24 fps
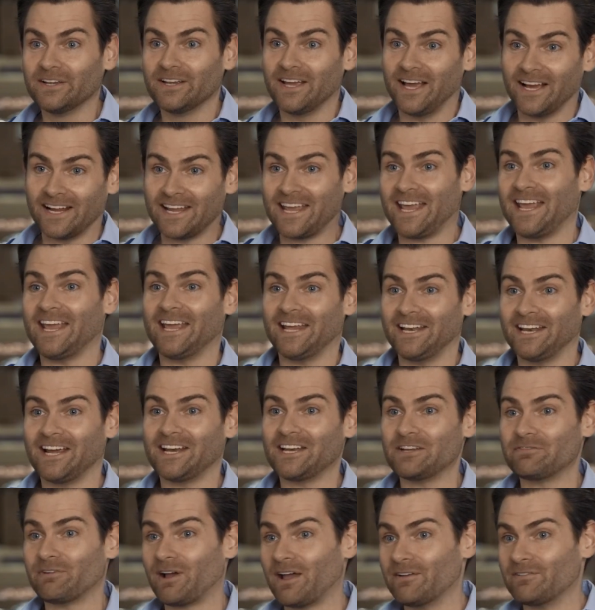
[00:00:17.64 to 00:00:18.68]
A
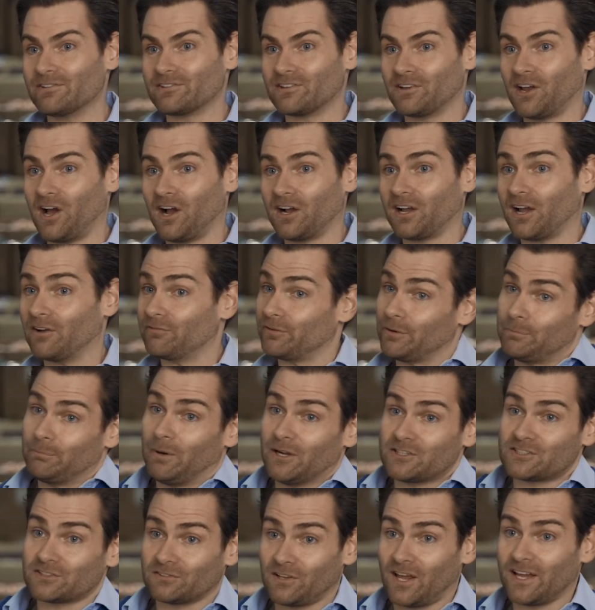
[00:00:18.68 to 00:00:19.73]
KN95 is a knockoff, and
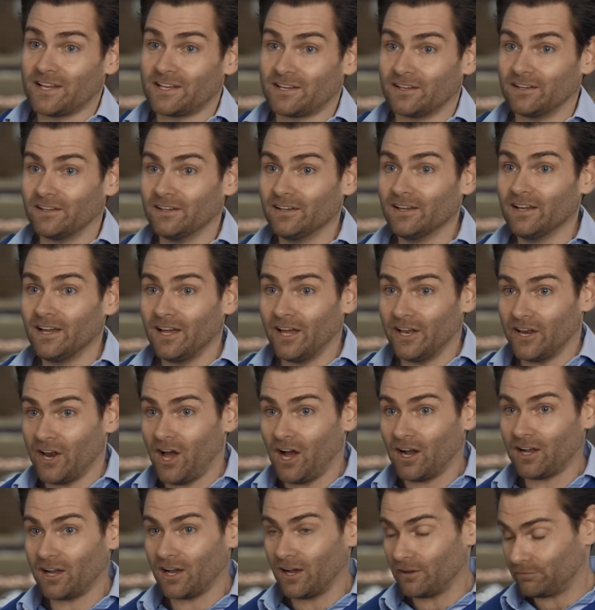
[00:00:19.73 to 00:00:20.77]
much like a, a
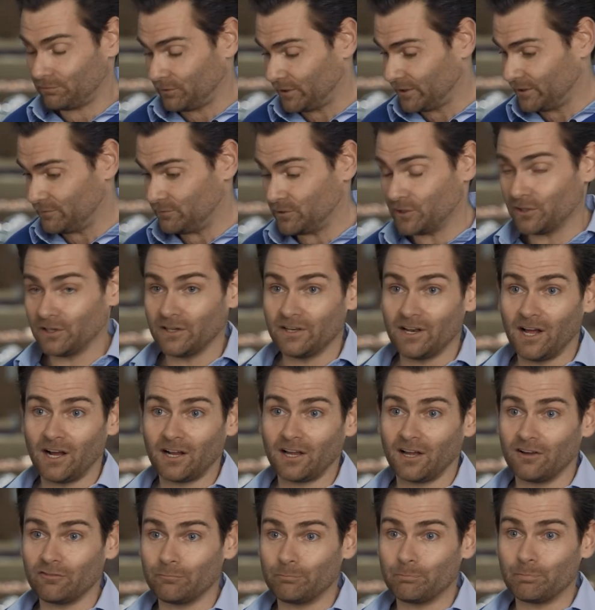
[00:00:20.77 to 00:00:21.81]
knockoff, like if you get a
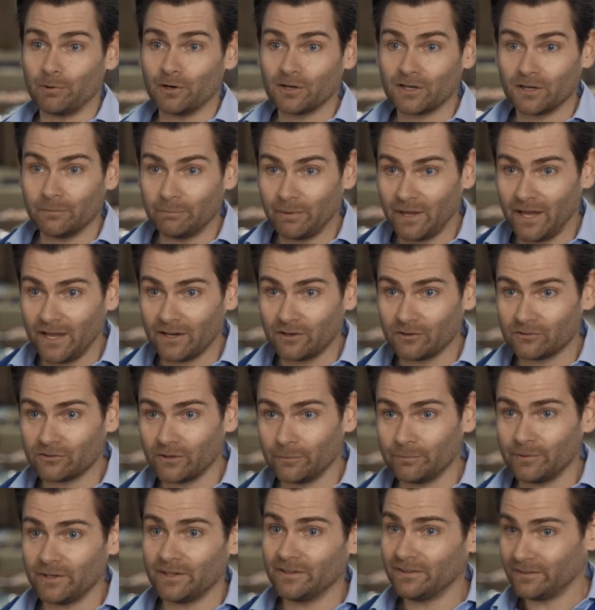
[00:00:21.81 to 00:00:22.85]
knockoff Birkin bag or
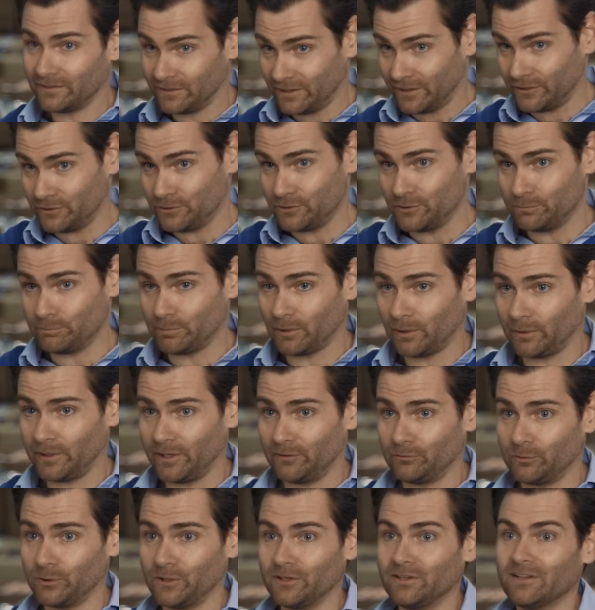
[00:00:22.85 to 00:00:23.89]
something, I know you probably
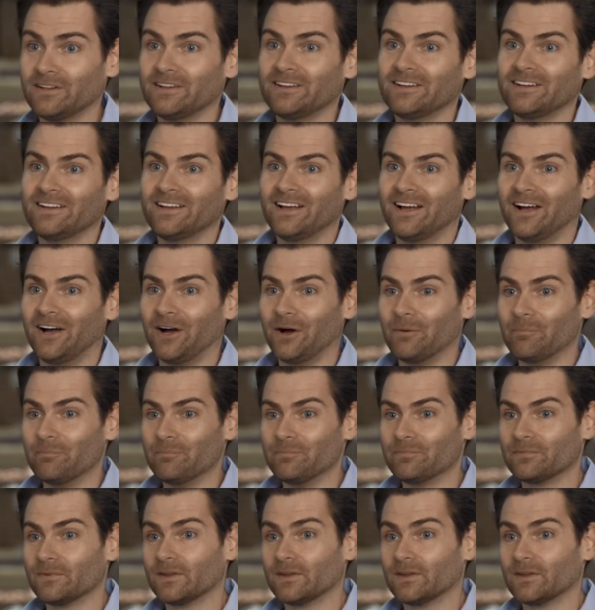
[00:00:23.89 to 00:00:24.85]
have one, um,